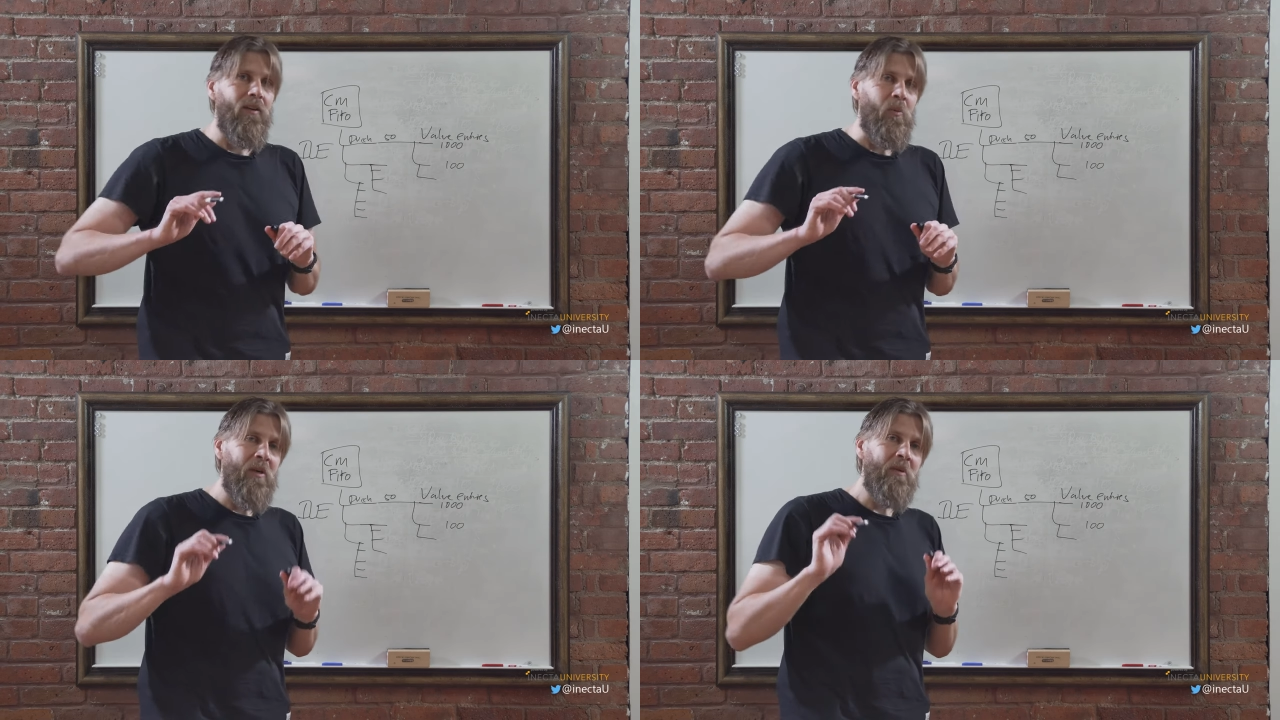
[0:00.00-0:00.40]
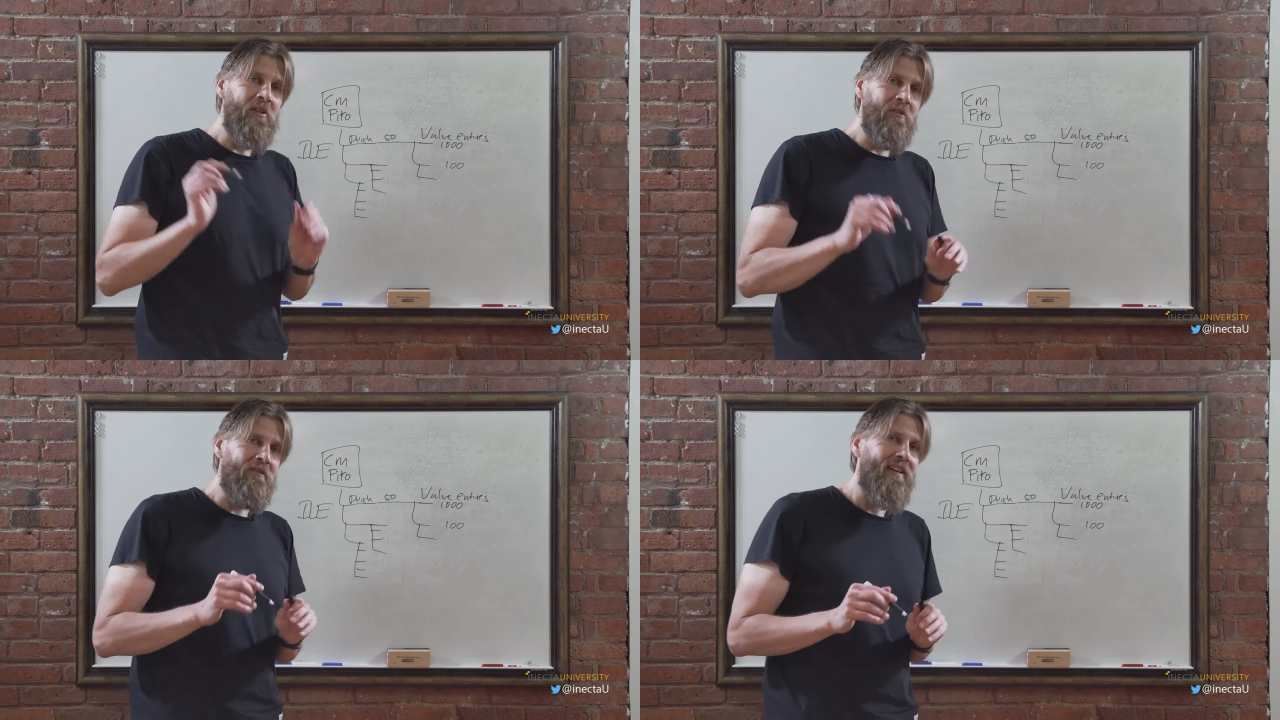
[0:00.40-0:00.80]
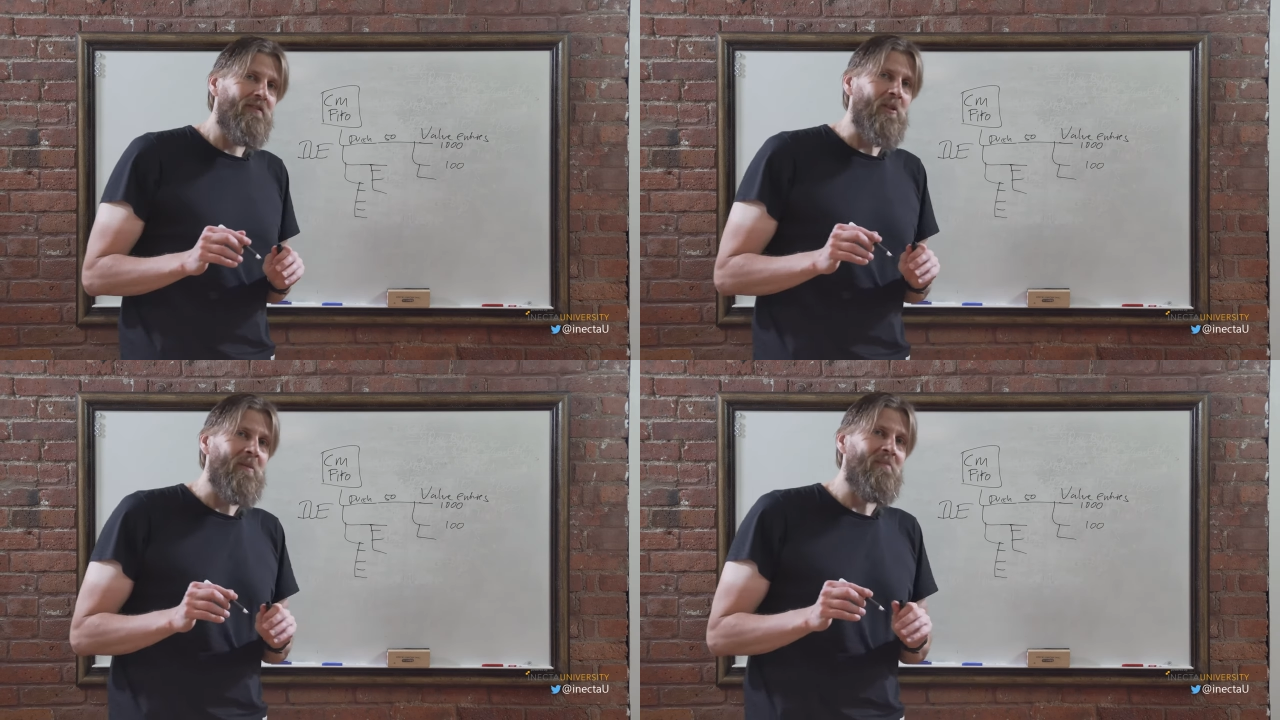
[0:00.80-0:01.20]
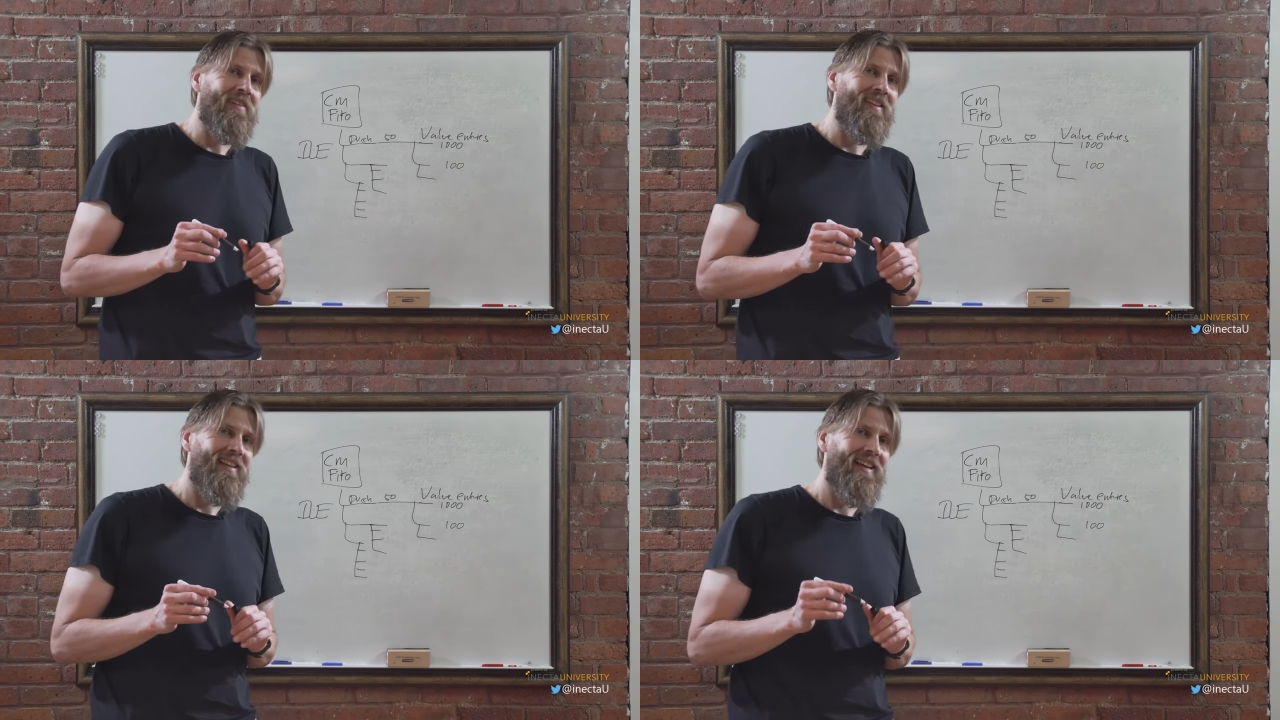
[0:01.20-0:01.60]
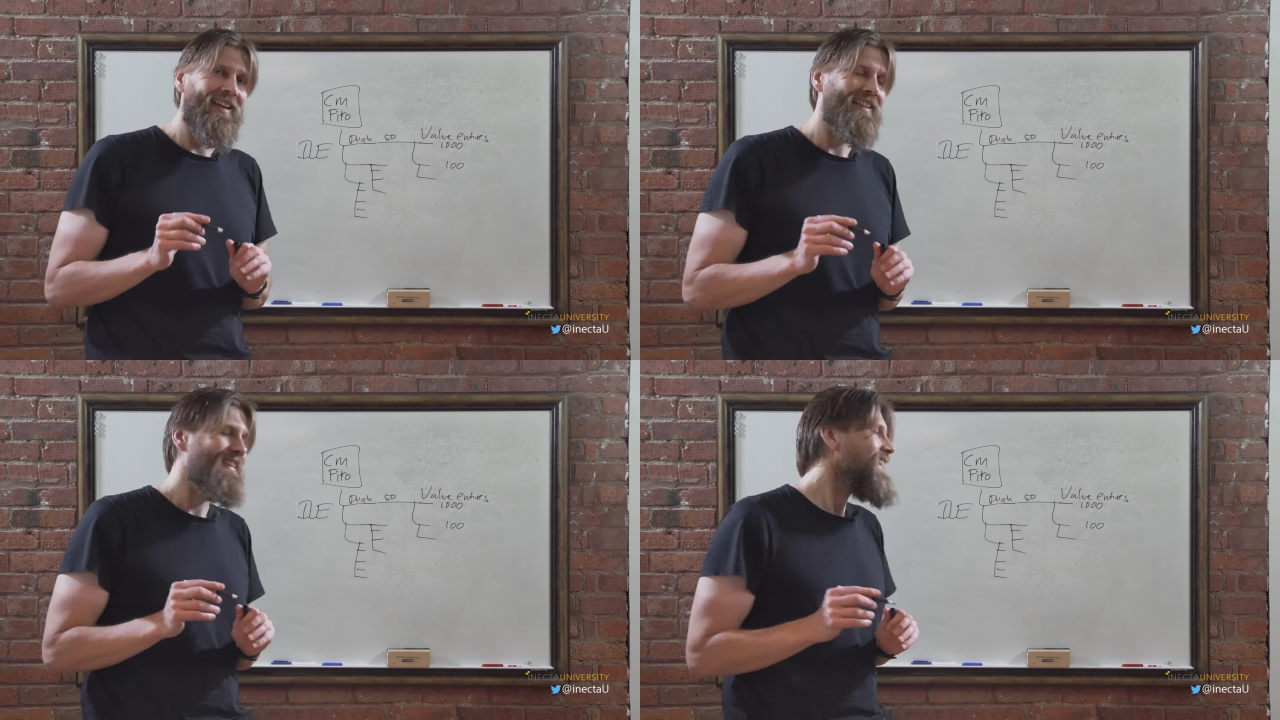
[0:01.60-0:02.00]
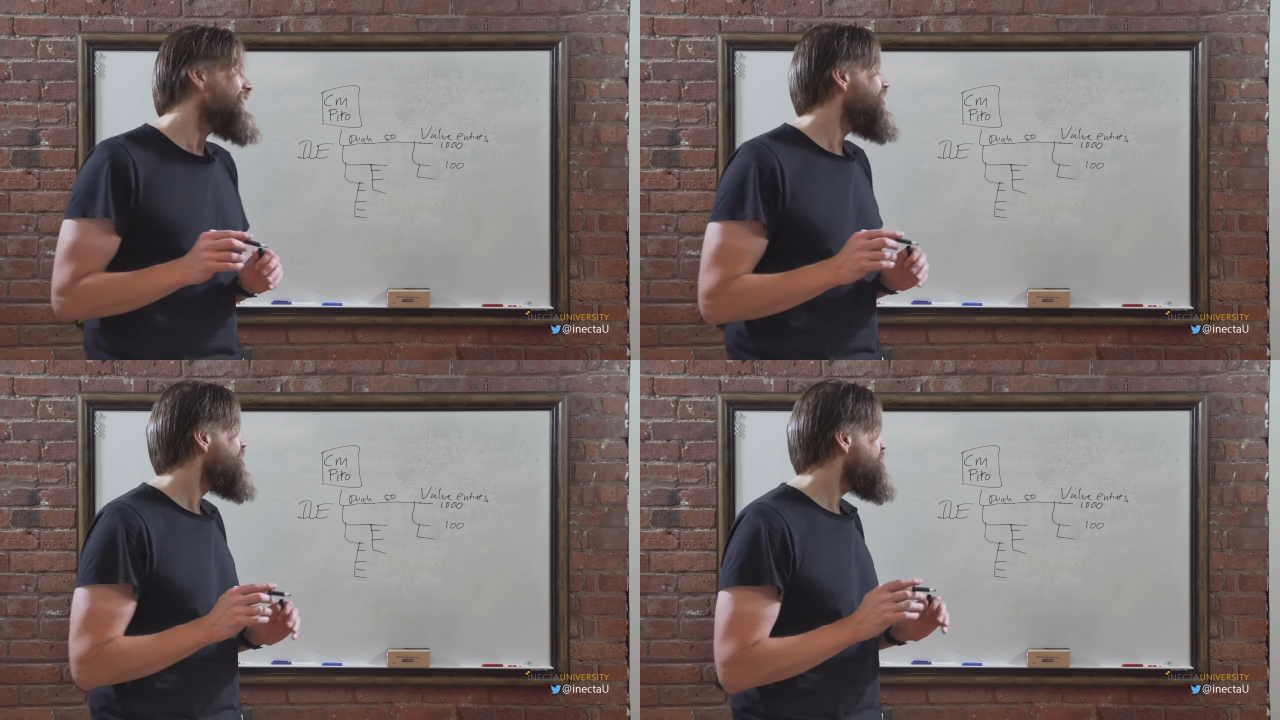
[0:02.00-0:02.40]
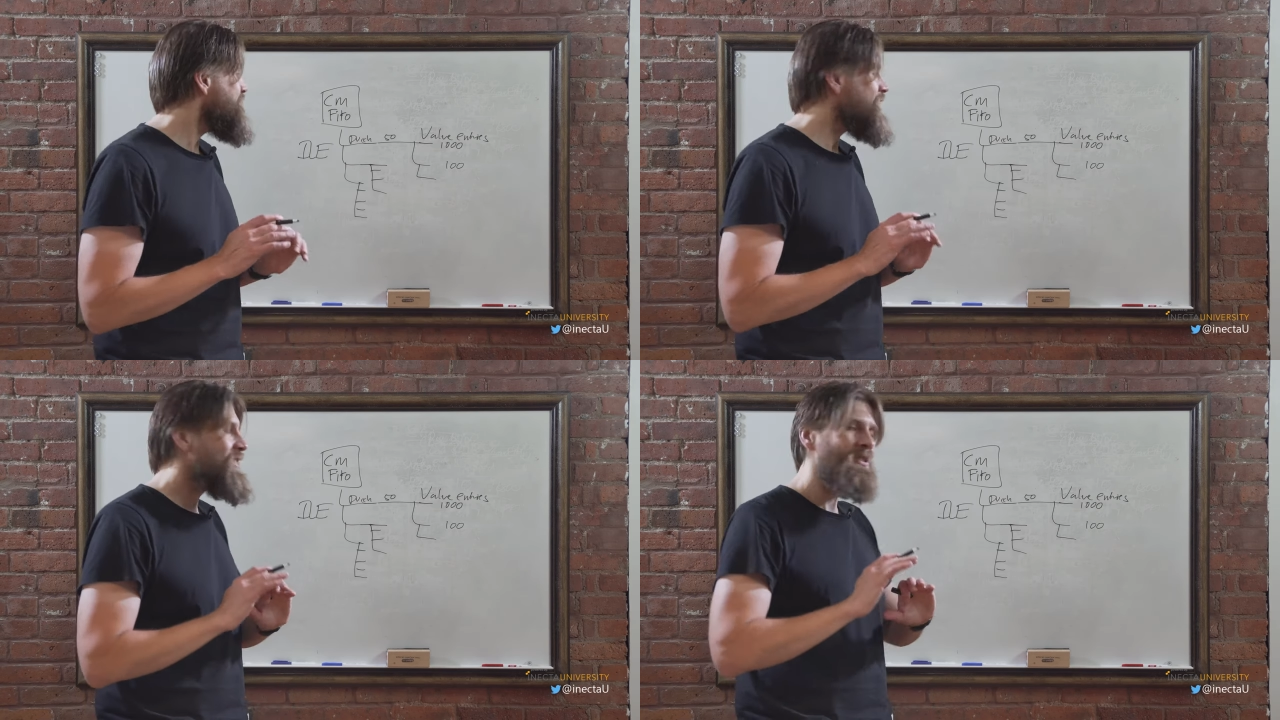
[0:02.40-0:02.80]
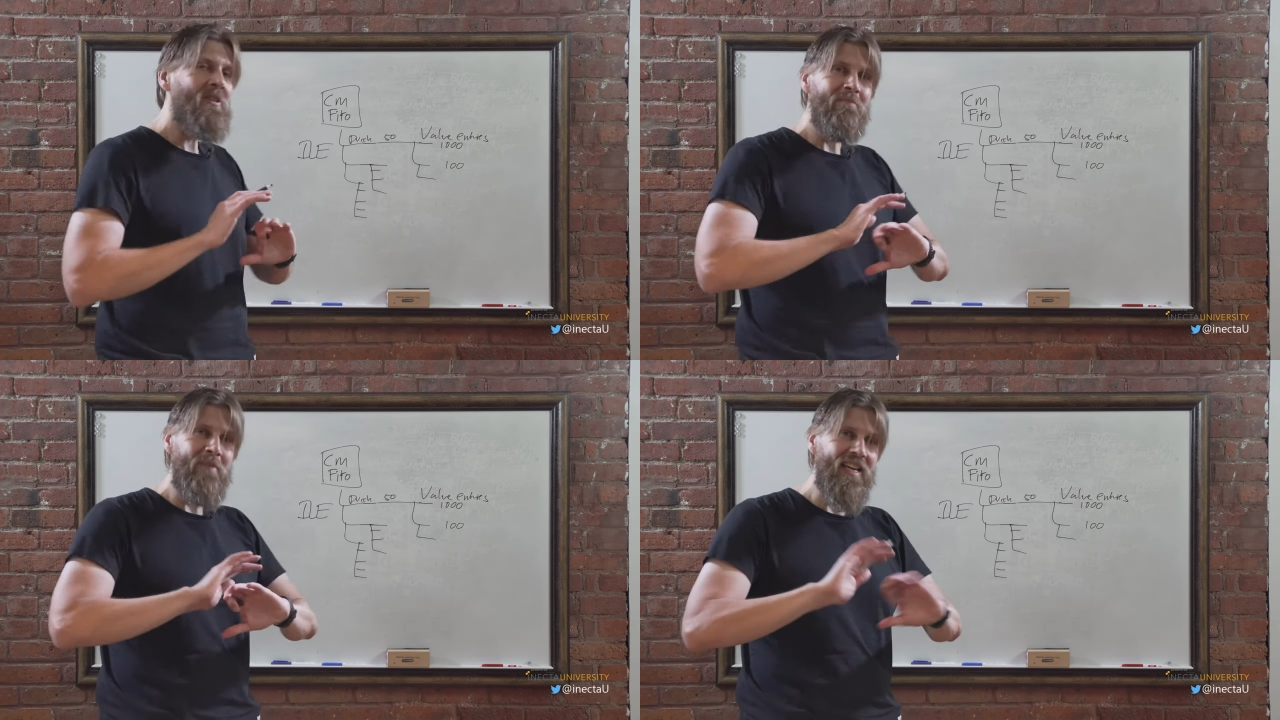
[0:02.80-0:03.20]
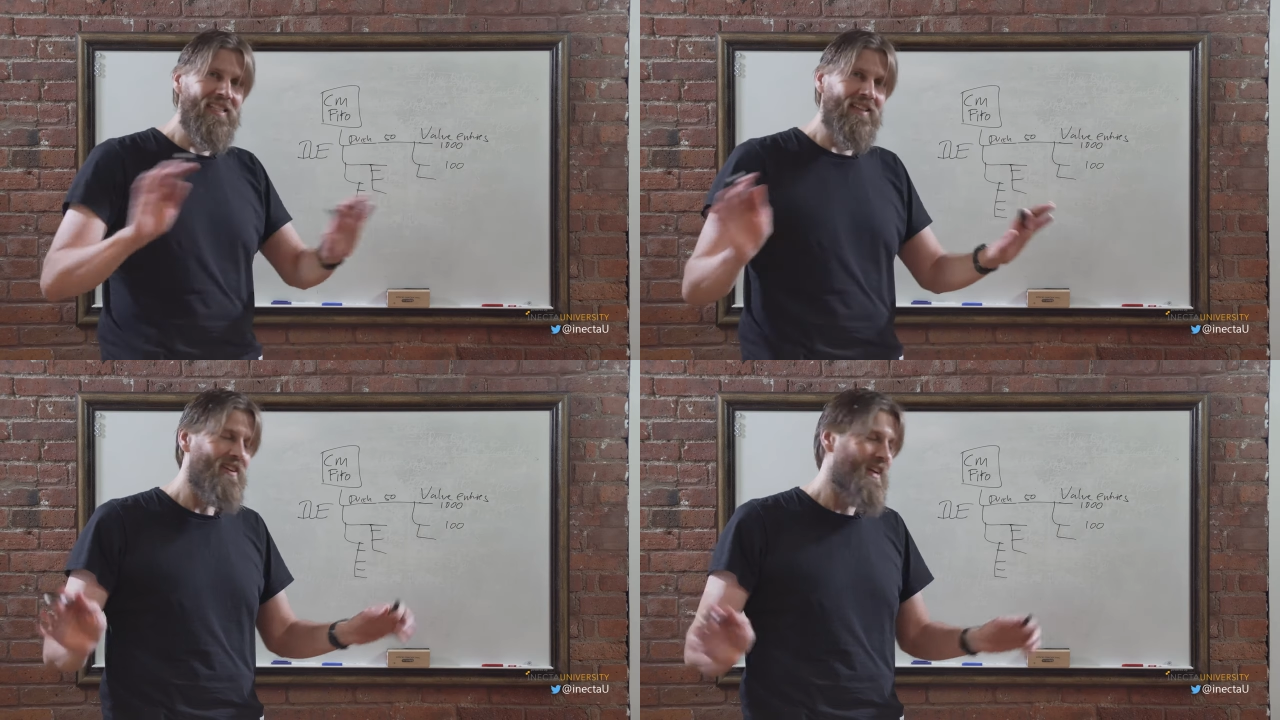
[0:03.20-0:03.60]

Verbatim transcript: when we do FIFO, and uh, we're just doing basic